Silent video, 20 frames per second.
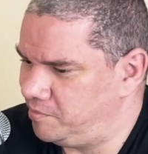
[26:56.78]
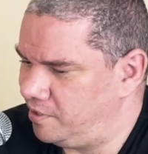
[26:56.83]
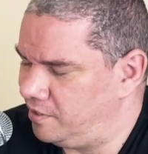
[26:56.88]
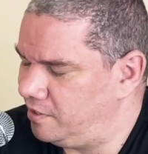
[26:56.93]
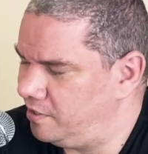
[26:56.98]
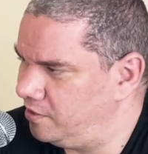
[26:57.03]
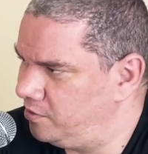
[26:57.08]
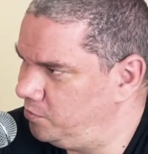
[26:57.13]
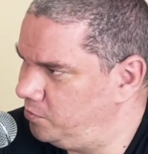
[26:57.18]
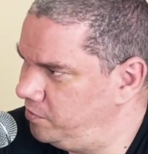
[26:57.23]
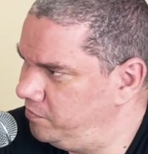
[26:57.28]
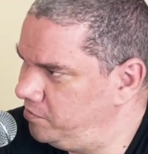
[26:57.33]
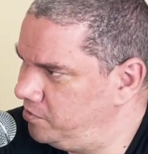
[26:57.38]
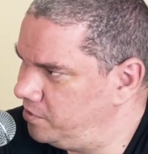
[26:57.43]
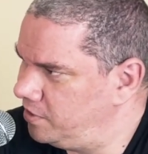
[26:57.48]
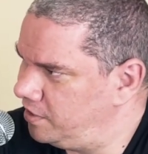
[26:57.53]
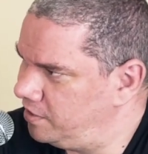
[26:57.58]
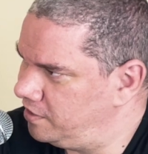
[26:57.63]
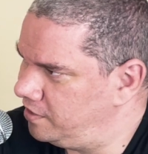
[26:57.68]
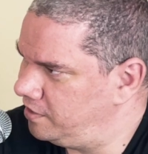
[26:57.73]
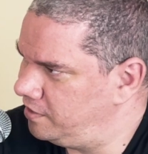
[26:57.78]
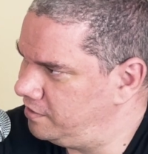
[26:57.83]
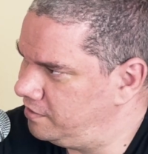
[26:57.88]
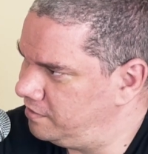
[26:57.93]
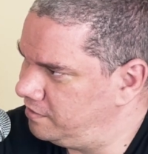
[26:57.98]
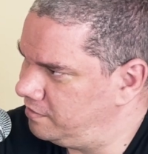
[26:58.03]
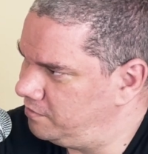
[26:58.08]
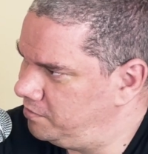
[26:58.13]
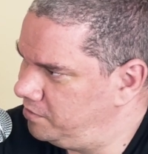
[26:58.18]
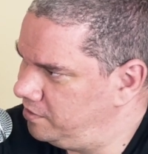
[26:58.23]
I thought of you the other day.
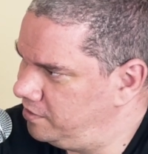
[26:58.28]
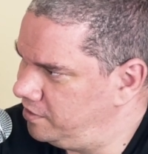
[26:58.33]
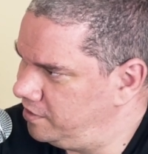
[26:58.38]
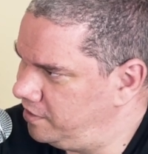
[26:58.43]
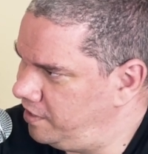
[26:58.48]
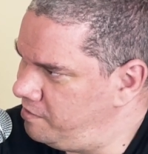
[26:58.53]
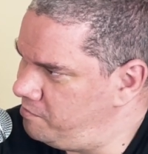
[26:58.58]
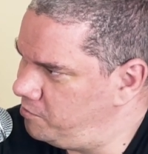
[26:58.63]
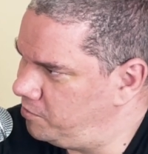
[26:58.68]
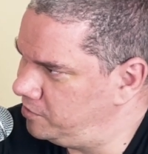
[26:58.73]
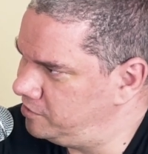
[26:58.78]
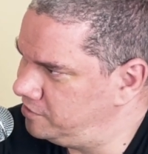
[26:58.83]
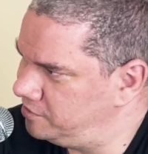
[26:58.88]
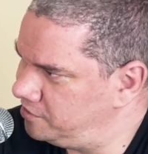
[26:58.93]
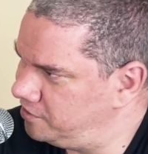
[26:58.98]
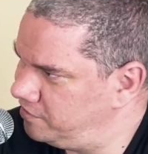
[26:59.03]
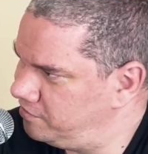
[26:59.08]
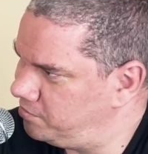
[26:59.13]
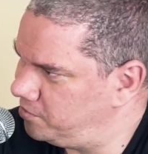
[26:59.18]
All the M1s drove